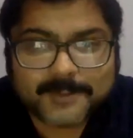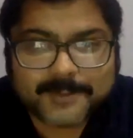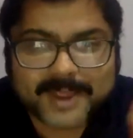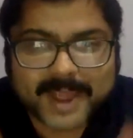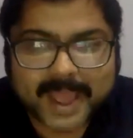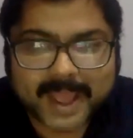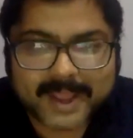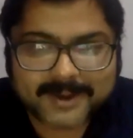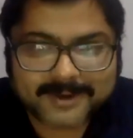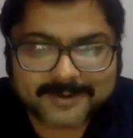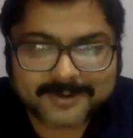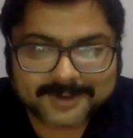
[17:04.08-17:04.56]
be
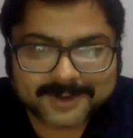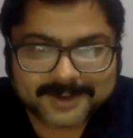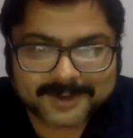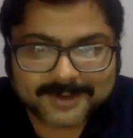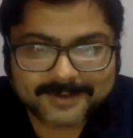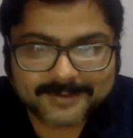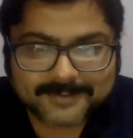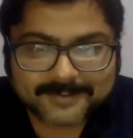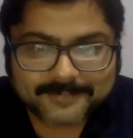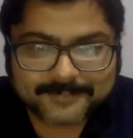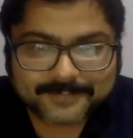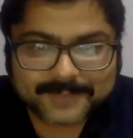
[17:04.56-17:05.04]
angry.
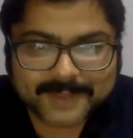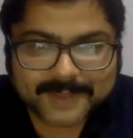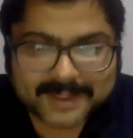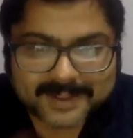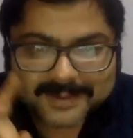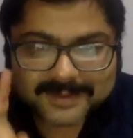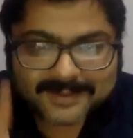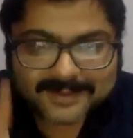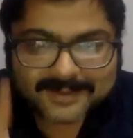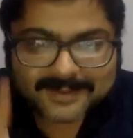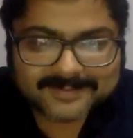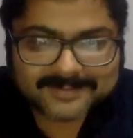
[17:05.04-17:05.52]

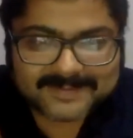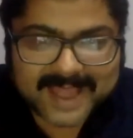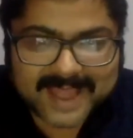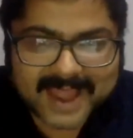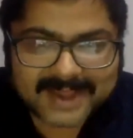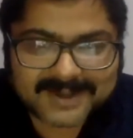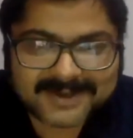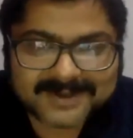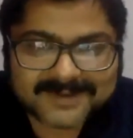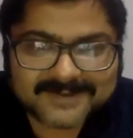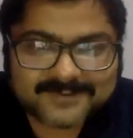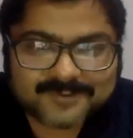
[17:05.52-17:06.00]

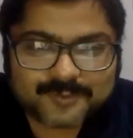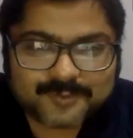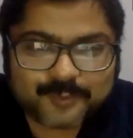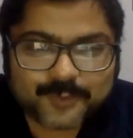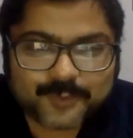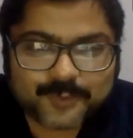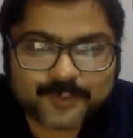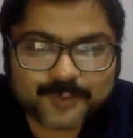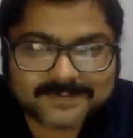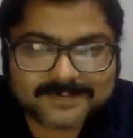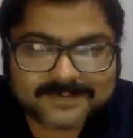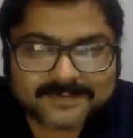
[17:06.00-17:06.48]
That is
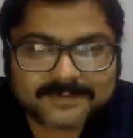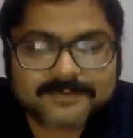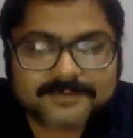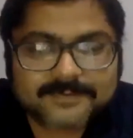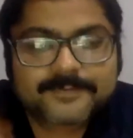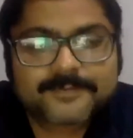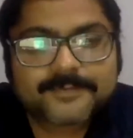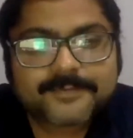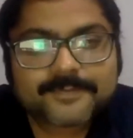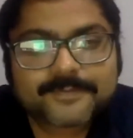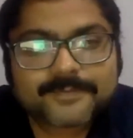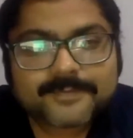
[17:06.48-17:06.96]
with
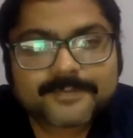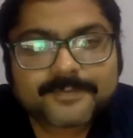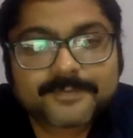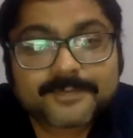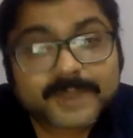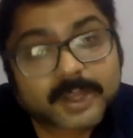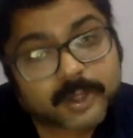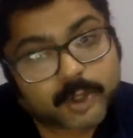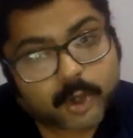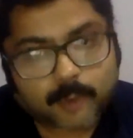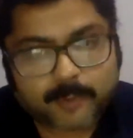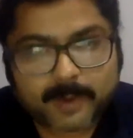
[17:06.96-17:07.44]

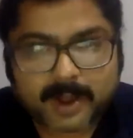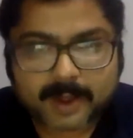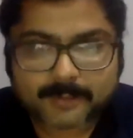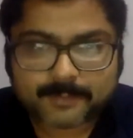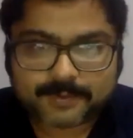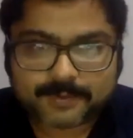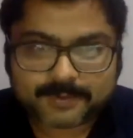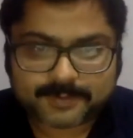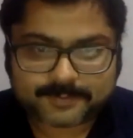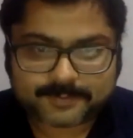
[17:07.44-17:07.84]
the Nawab.